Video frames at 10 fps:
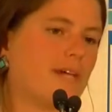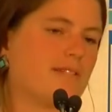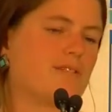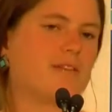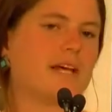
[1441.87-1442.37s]

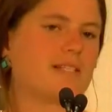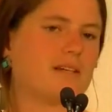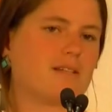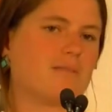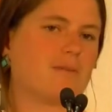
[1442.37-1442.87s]
And so that's
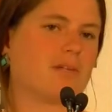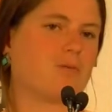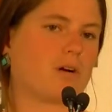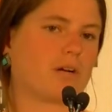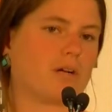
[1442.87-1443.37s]
not something that
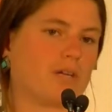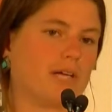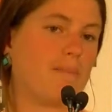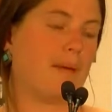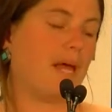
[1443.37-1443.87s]
we're going to
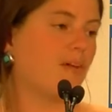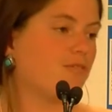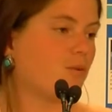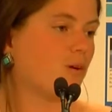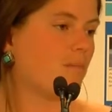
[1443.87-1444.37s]
get paid
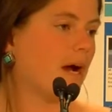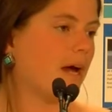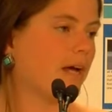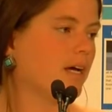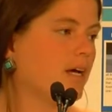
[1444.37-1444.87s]
for
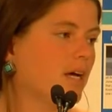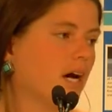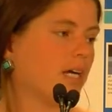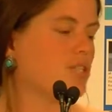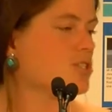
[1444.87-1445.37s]
by
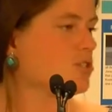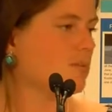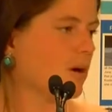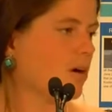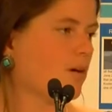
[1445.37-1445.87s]
a
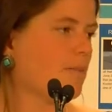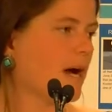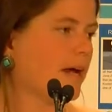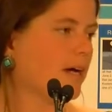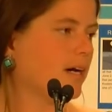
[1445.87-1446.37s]
consumer or
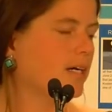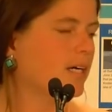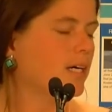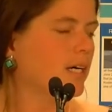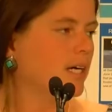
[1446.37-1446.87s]
by a
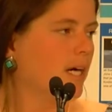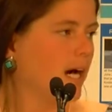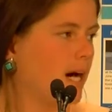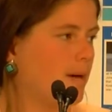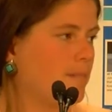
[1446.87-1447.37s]

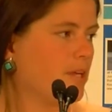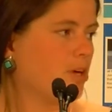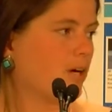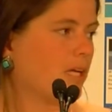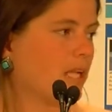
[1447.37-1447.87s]

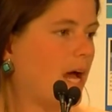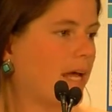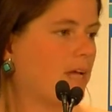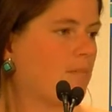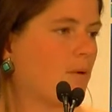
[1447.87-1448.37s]

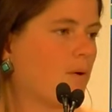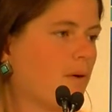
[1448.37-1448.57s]
client, but we were